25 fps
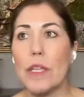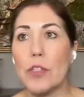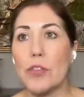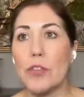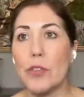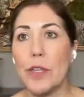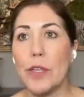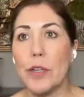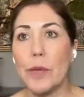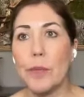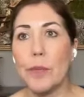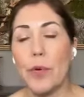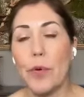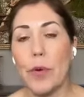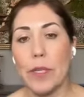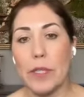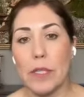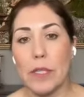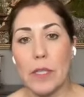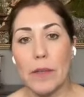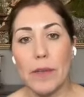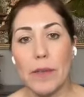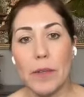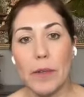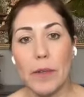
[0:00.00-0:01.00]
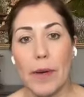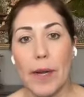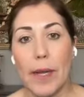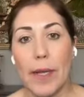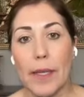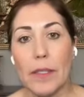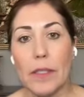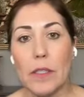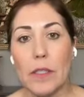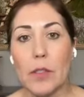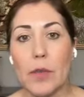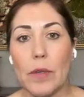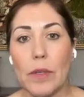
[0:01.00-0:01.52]
the trigger points of it,
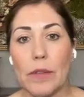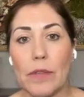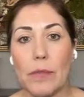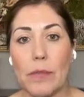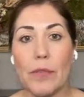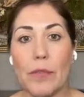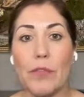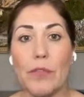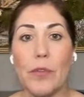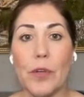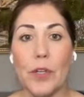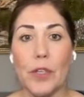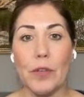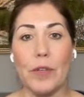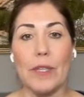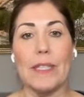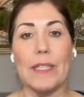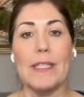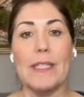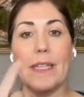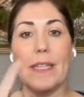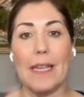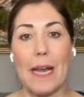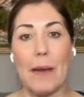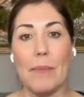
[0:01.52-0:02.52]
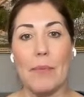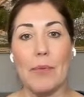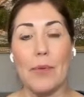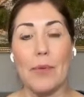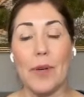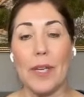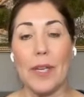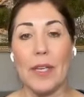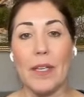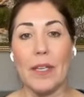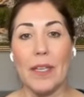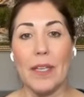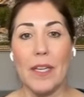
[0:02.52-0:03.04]
right? So even before you get to that
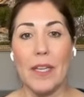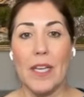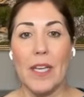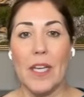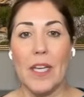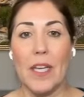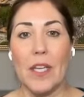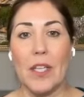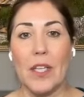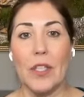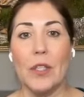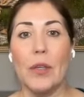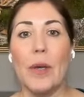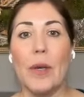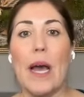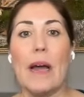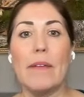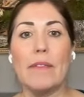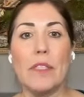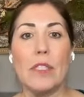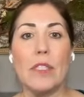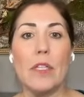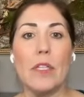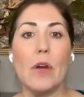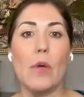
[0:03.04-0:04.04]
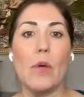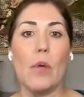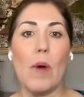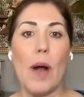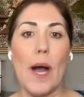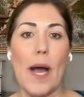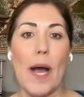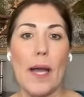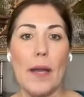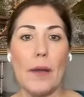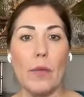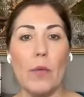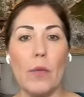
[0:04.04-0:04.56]
point, you have to know
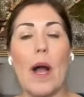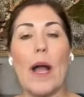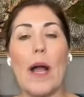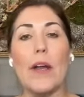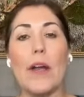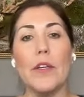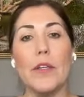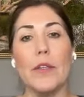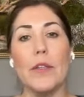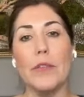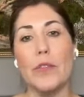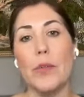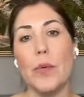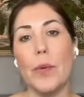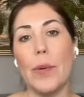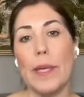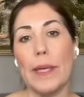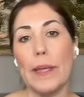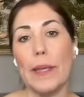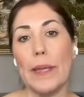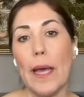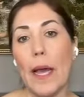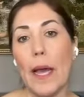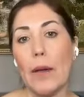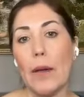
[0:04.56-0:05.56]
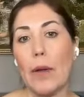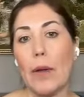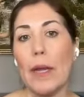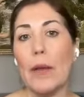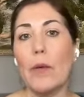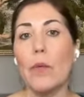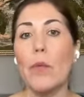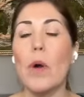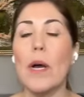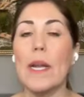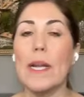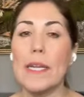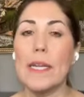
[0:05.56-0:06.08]
why. Why are you doing that, right?
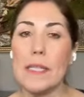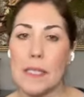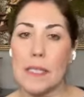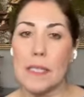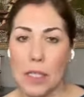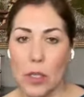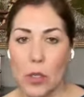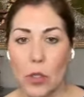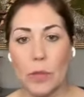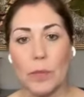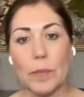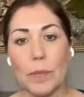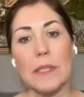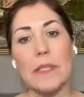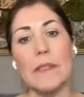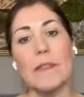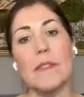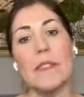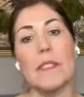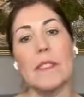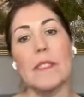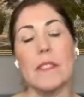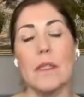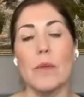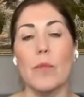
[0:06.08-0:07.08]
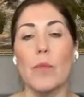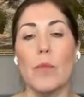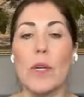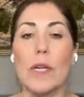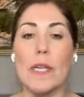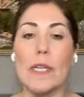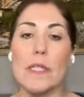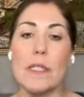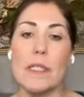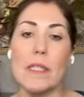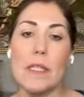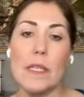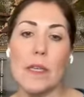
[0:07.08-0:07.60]
What is the old belief system? What
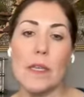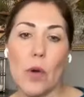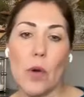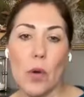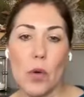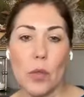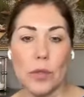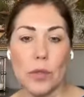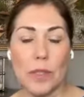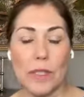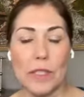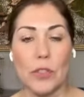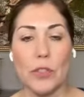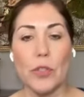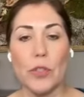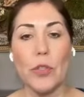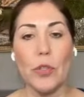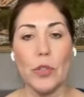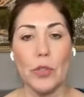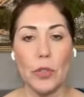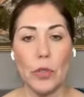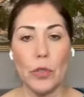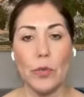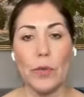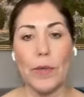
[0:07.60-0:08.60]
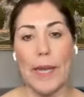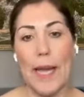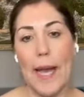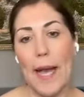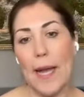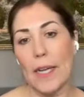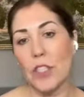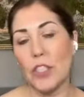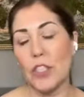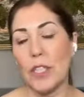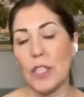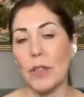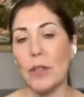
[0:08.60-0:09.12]
is the old internal
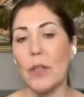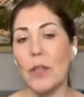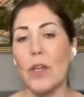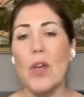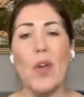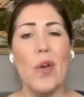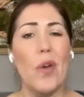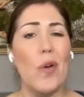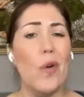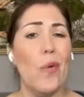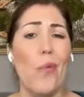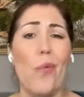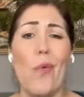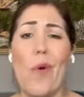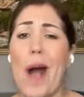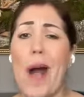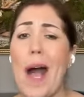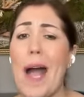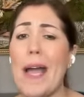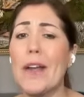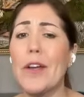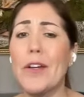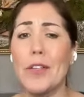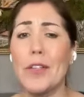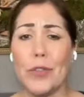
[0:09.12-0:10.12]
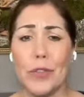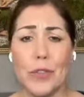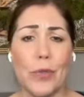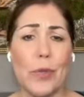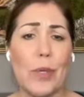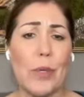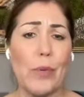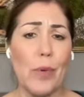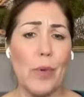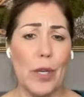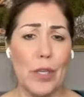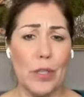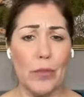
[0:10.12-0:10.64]
reaction? Why are you
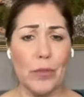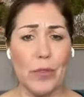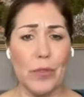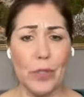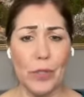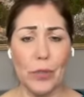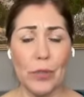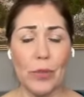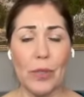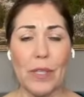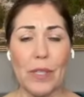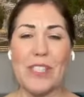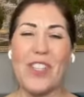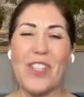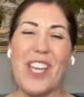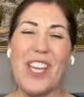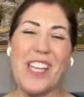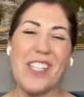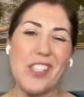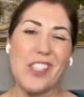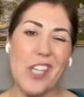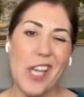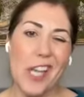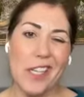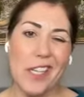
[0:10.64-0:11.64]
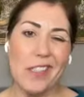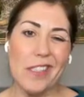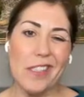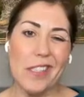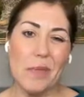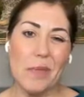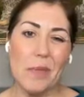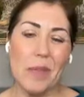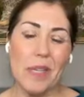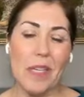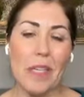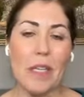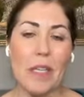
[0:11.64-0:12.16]
doing what you do? Because you can't change
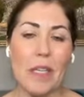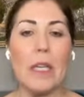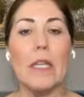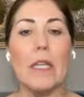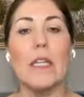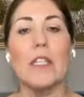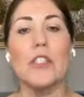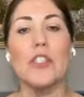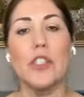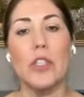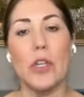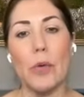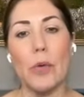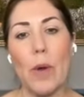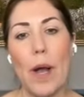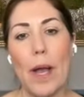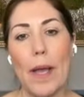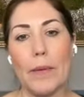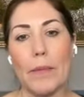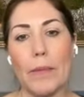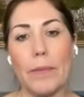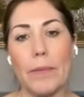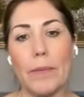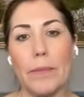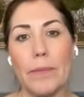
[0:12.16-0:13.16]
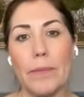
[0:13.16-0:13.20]
something unless you know why.